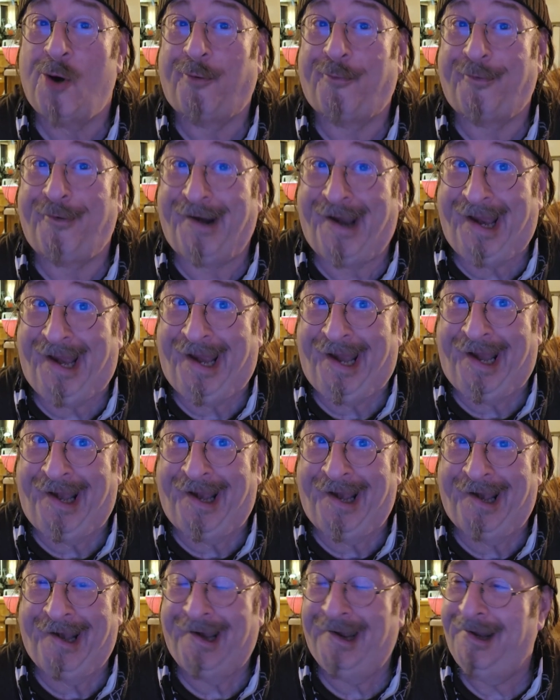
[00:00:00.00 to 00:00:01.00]
rain.
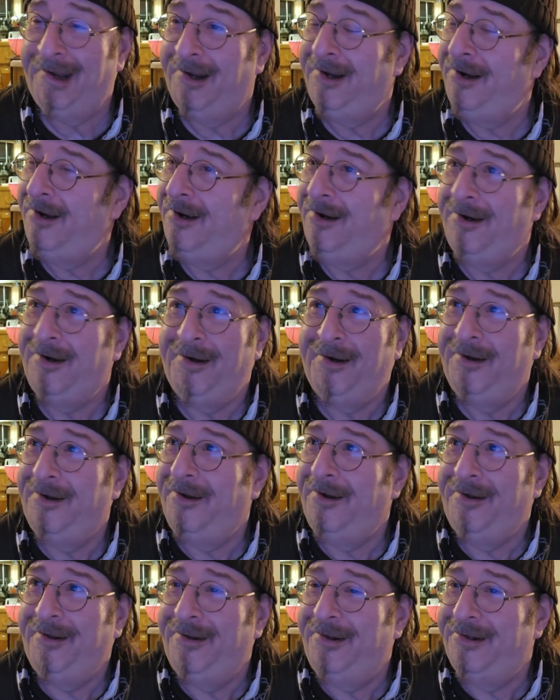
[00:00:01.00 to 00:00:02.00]

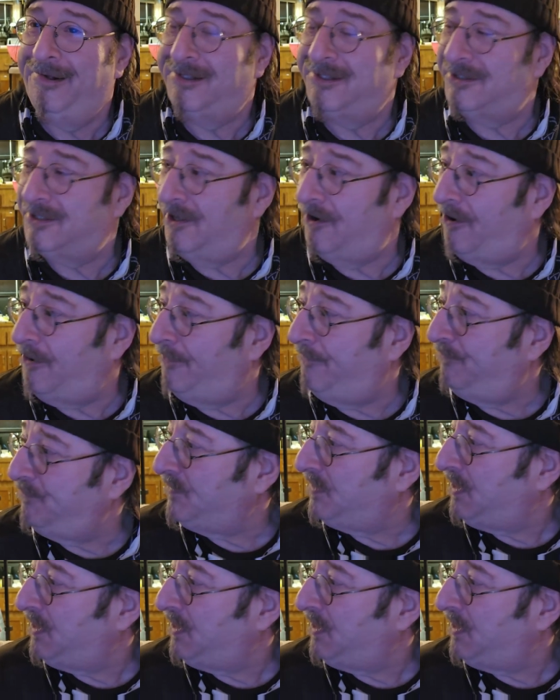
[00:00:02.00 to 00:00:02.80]
So